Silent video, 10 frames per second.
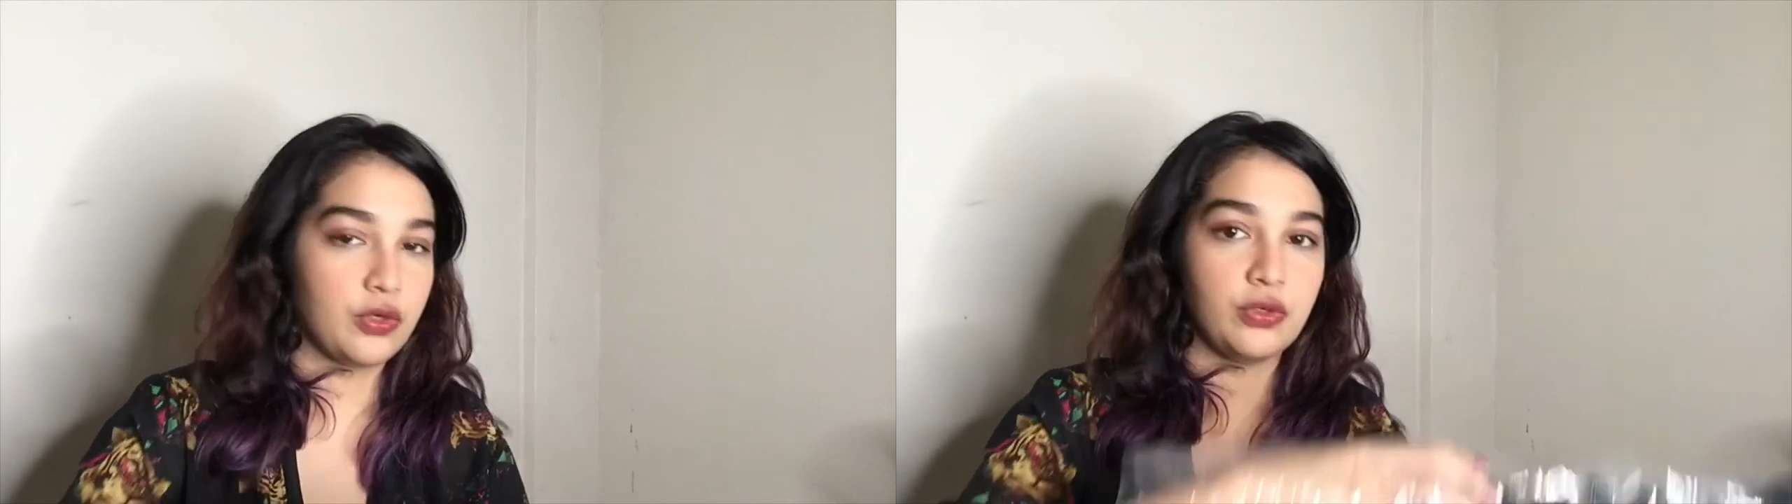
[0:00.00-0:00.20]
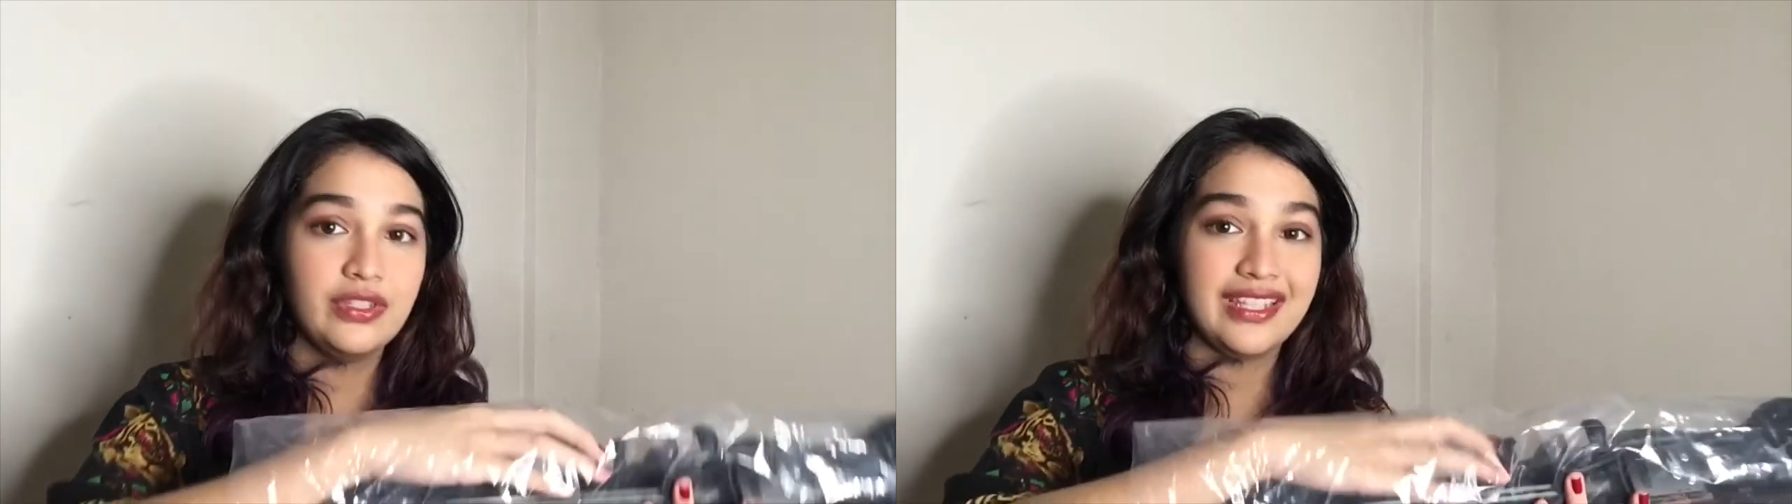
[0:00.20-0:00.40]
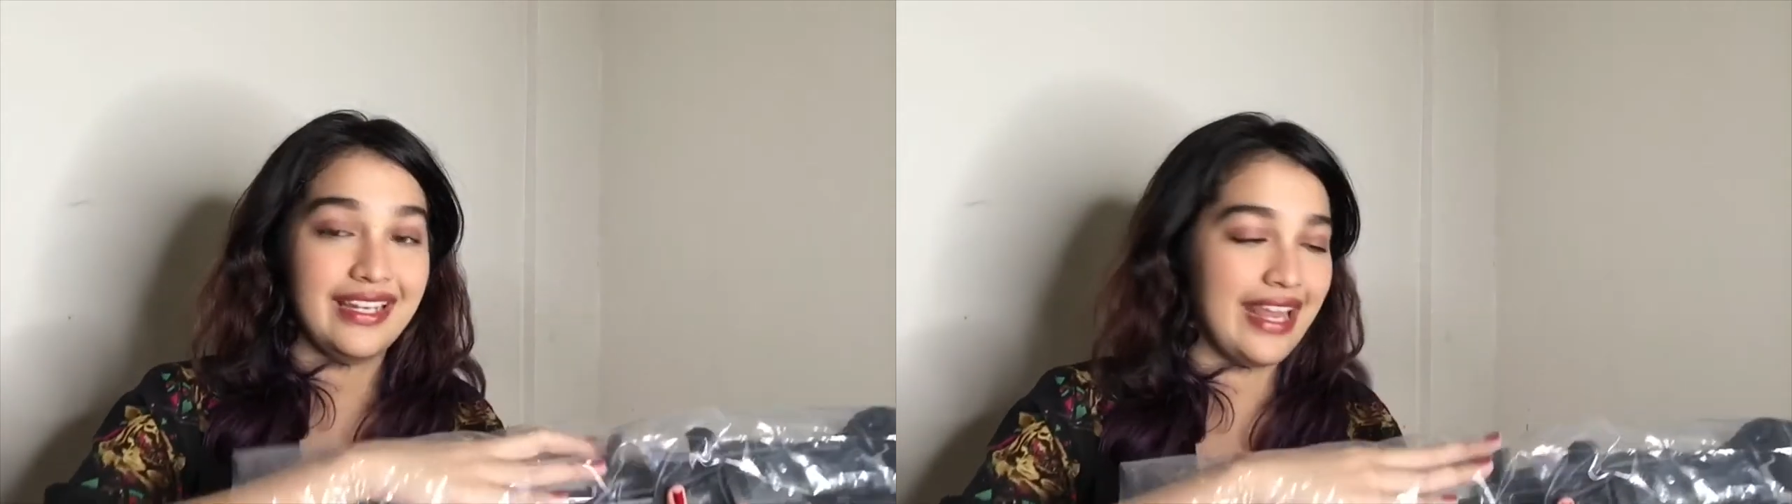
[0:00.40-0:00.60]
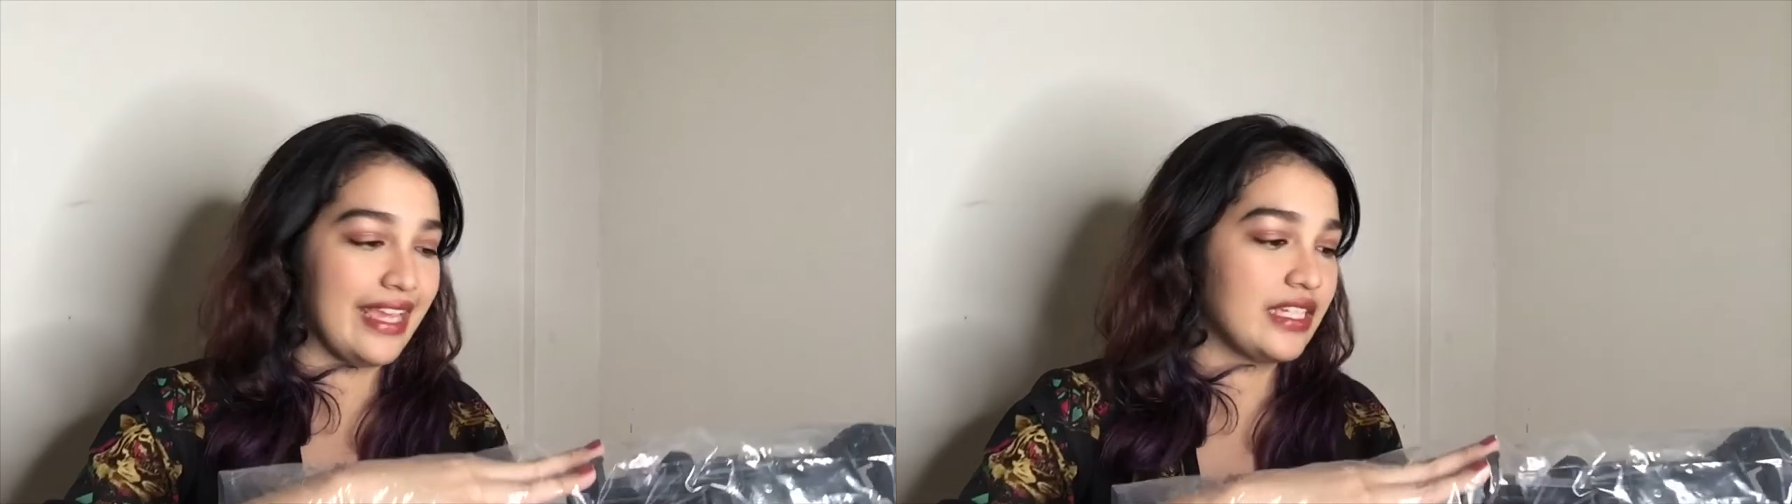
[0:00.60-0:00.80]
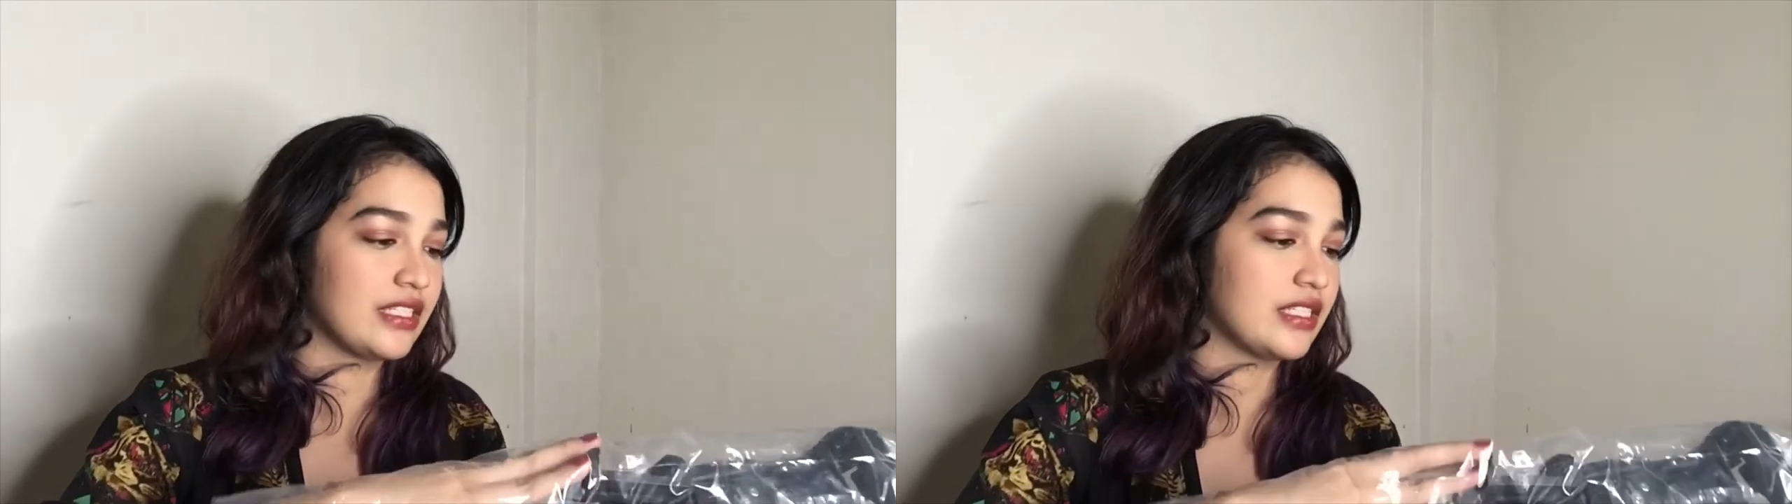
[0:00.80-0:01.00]
own, the
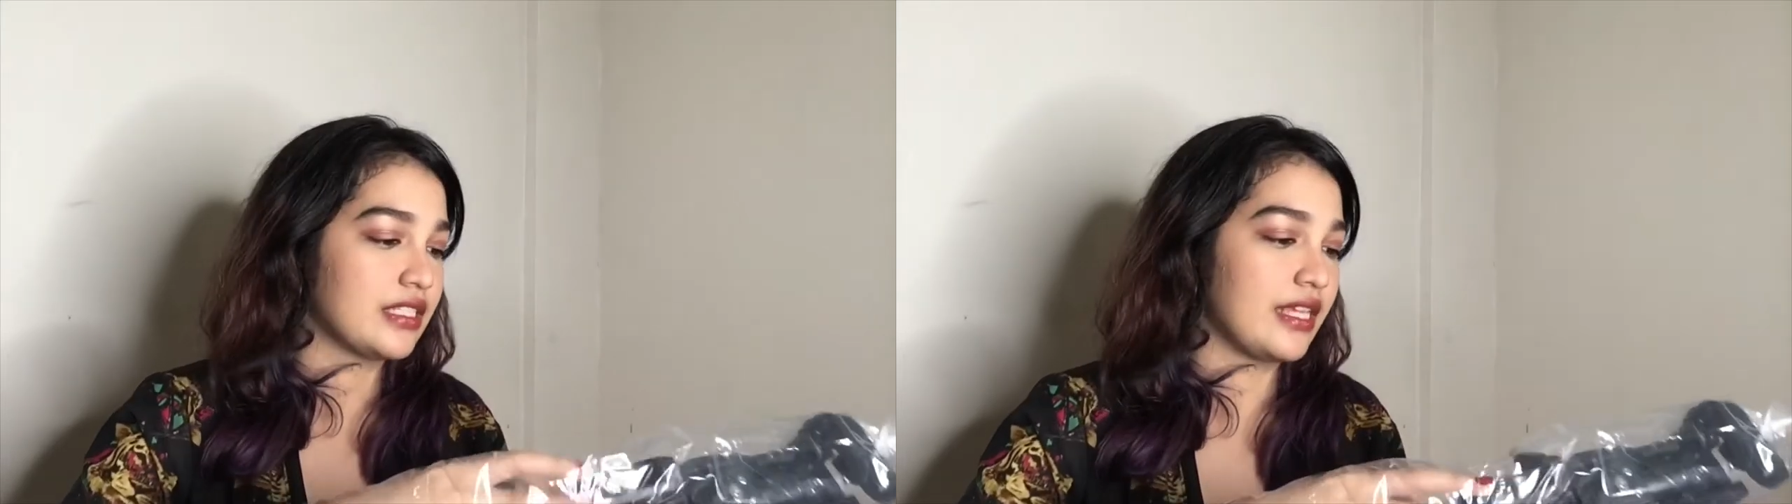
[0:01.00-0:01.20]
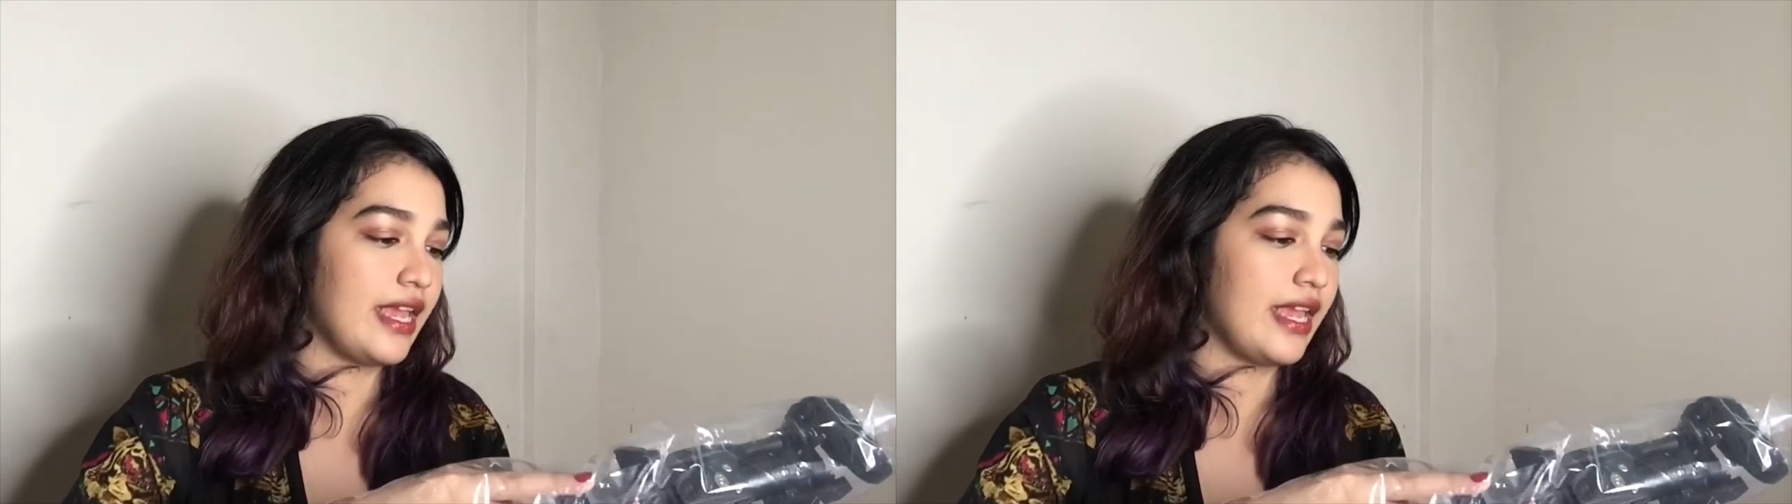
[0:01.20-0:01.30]
legs,